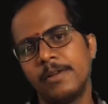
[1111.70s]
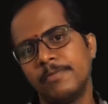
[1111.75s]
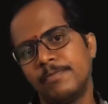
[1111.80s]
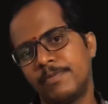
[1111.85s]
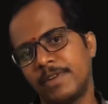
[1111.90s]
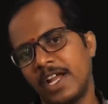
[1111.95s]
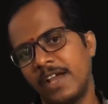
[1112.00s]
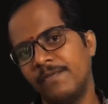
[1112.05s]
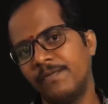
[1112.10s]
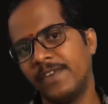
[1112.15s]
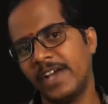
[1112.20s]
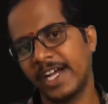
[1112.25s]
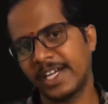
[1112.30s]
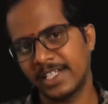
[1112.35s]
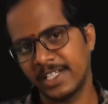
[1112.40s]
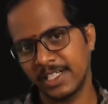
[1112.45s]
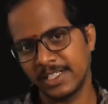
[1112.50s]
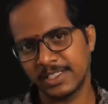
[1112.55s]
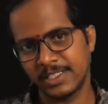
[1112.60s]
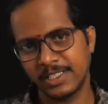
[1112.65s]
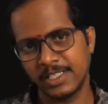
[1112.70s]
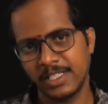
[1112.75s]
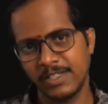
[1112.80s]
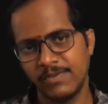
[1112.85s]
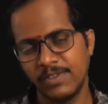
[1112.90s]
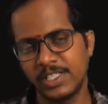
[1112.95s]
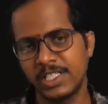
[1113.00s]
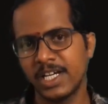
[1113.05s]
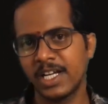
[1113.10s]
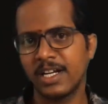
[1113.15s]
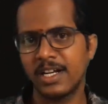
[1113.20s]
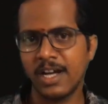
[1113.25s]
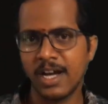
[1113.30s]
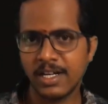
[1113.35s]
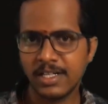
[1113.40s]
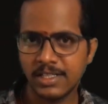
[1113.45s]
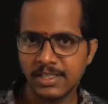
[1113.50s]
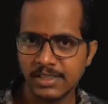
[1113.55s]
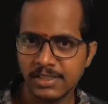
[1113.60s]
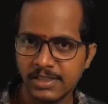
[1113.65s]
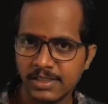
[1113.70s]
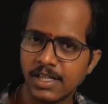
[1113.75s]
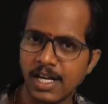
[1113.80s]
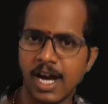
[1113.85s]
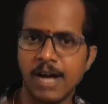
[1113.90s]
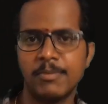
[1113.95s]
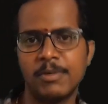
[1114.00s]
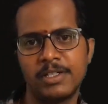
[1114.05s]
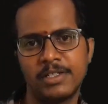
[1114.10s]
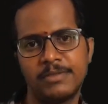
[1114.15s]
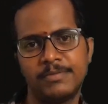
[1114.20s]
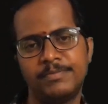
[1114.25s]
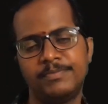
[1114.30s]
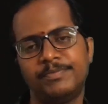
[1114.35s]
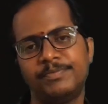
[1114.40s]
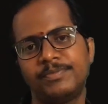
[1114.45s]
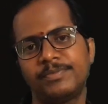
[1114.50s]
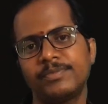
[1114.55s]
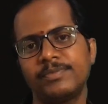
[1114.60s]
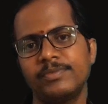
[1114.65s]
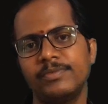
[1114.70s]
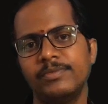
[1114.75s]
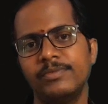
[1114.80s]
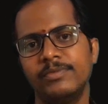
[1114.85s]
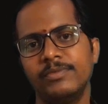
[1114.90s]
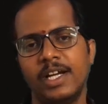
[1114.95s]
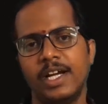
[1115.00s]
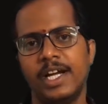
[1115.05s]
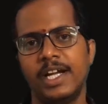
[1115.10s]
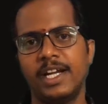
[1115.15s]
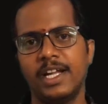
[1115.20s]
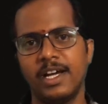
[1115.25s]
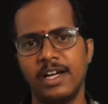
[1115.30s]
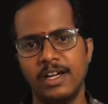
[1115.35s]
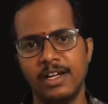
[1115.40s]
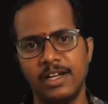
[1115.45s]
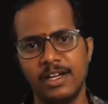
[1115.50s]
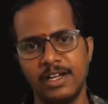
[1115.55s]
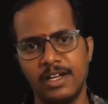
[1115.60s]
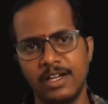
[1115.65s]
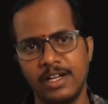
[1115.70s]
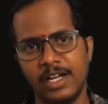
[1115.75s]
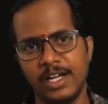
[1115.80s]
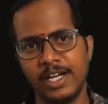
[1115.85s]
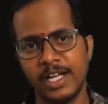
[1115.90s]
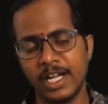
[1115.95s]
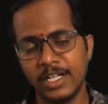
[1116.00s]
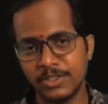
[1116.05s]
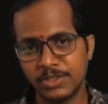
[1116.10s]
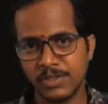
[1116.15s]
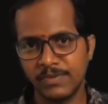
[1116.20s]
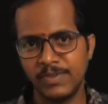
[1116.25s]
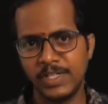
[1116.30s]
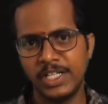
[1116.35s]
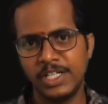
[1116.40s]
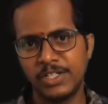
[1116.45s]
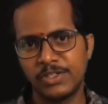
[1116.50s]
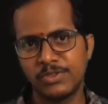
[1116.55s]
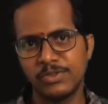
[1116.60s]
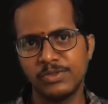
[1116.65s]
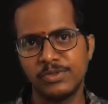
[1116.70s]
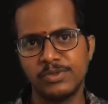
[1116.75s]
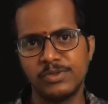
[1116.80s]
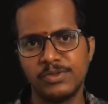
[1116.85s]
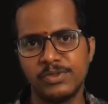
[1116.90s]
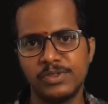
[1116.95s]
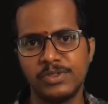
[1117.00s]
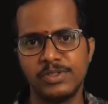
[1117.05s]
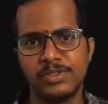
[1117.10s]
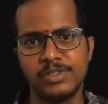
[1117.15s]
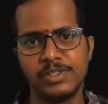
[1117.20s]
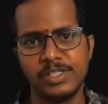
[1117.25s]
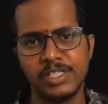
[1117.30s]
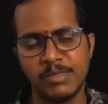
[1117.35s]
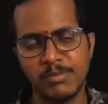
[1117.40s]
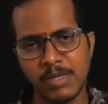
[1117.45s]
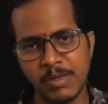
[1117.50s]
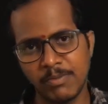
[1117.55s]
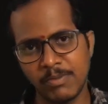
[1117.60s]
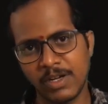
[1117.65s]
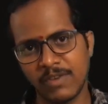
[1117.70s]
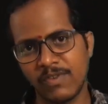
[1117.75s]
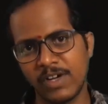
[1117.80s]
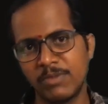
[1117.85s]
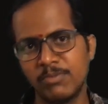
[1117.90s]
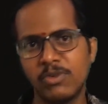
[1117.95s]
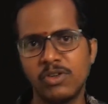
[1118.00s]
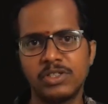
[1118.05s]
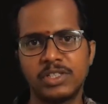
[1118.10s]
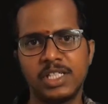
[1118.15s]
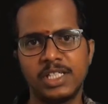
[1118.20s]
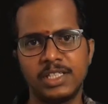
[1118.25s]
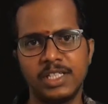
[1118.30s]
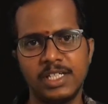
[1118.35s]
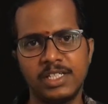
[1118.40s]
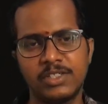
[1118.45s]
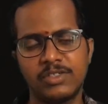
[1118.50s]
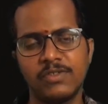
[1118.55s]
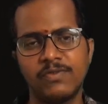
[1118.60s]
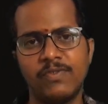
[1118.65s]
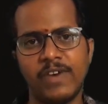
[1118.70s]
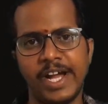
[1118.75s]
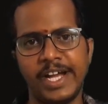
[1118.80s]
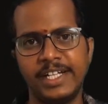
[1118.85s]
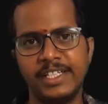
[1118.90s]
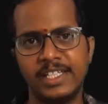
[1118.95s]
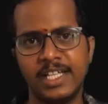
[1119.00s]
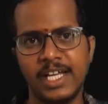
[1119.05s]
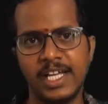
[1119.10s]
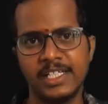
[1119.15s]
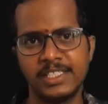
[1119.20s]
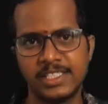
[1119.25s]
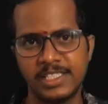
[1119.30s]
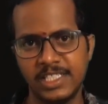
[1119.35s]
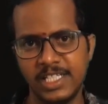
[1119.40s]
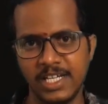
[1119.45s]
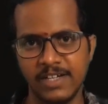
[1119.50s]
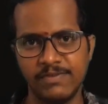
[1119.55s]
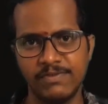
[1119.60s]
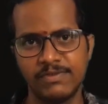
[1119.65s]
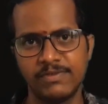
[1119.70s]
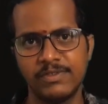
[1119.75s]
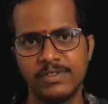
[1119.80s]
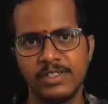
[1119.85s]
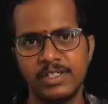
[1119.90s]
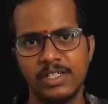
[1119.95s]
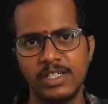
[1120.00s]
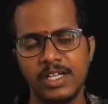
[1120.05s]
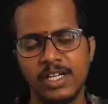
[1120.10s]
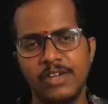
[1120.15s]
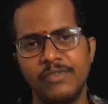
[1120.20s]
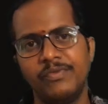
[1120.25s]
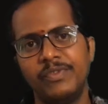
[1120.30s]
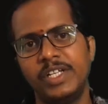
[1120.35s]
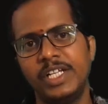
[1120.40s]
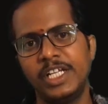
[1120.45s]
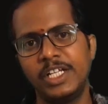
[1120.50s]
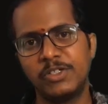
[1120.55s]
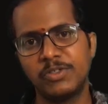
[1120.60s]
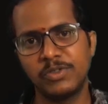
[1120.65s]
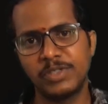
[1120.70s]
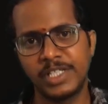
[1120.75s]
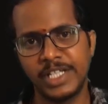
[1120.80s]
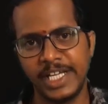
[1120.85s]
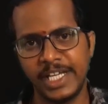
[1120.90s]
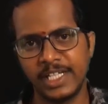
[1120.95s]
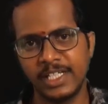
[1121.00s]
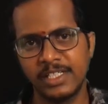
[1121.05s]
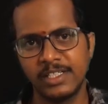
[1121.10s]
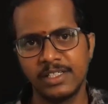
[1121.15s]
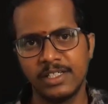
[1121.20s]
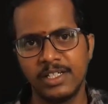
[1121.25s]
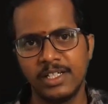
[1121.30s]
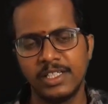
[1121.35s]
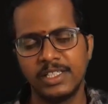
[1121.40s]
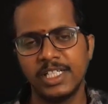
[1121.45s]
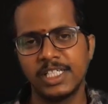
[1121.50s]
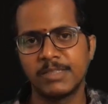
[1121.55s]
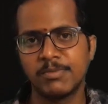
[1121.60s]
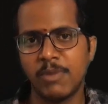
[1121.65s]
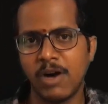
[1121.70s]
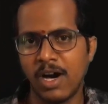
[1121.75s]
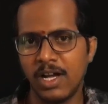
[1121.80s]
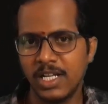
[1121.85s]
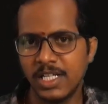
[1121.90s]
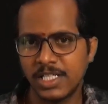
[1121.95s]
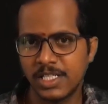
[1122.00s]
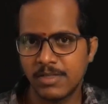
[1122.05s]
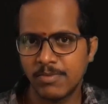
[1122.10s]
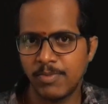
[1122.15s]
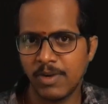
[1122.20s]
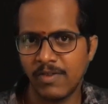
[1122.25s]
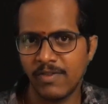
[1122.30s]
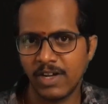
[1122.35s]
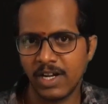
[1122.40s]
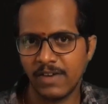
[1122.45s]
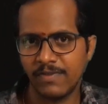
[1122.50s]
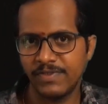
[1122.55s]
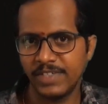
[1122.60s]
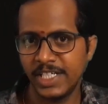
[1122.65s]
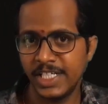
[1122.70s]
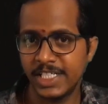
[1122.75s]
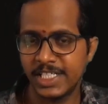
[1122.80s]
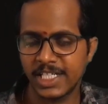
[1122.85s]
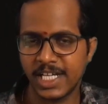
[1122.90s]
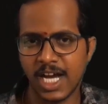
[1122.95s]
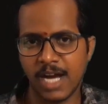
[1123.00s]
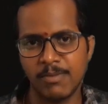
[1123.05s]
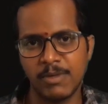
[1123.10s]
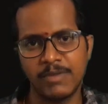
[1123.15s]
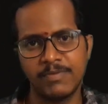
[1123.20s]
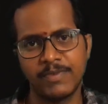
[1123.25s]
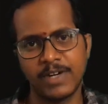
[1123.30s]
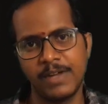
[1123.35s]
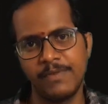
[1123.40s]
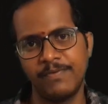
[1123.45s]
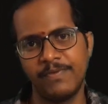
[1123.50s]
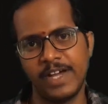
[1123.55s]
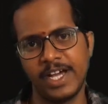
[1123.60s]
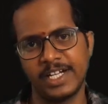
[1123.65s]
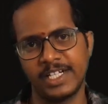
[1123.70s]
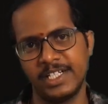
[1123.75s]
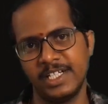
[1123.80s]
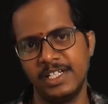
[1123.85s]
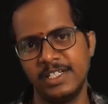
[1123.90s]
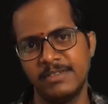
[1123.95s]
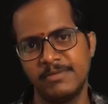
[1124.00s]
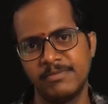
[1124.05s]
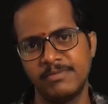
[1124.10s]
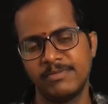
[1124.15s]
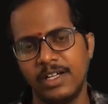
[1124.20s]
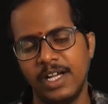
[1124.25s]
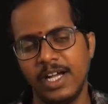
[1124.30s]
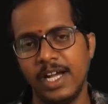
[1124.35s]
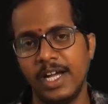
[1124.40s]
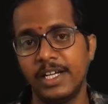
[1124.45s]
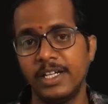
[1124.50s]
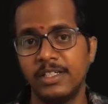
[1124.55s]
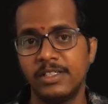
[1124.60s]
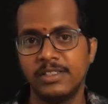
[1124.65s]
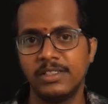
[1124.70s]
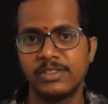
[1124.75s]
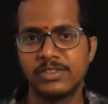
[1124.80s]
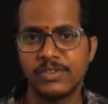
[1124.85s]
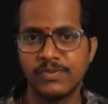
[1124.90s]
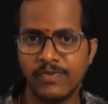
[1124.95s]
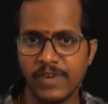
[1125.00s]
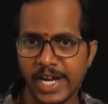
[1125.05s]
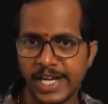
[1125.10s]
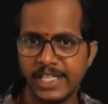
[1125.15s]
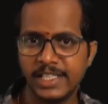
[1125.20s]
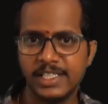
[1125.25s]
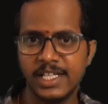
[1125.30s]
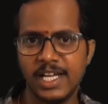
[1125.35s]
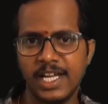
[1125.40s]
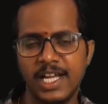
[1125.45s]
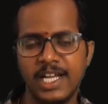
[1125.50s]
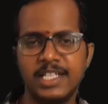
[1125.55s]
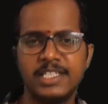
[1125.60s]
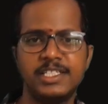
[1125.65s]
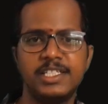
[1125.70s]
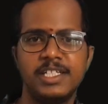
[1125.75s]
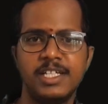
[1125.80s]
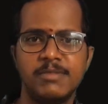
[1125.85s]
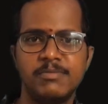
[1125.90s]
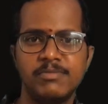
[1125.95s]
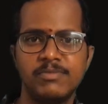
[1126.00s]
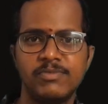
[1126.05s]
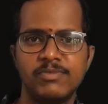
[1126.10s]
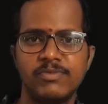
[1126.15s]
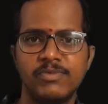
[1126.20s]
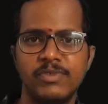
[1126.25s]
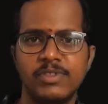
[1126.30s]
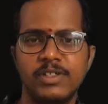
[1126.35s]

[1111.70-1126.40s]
prime factors which are not common. And also we need to remember one more thing, that to find the HCF, we need to take the smallest power of each common prime factor, and to find the LCM,